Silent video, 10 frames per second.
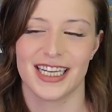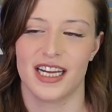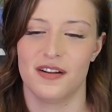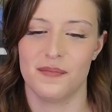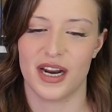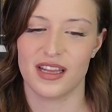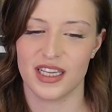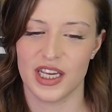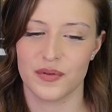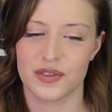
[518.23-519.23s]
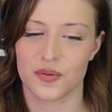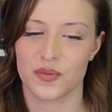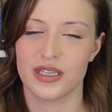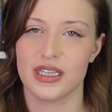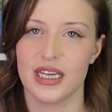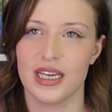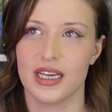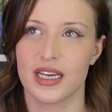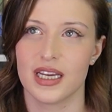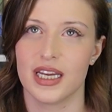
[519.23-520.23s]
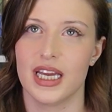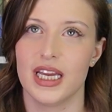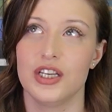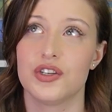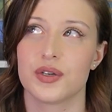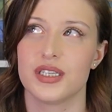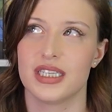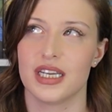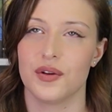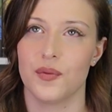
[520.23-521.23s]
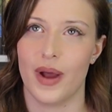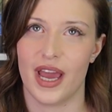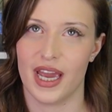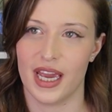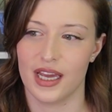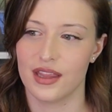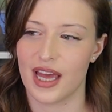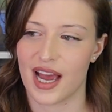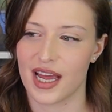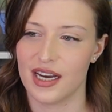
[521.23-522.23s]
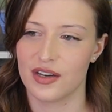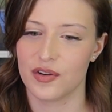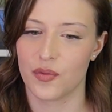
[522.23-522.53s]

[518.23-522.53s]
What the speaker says: but I think it was a really interesting way that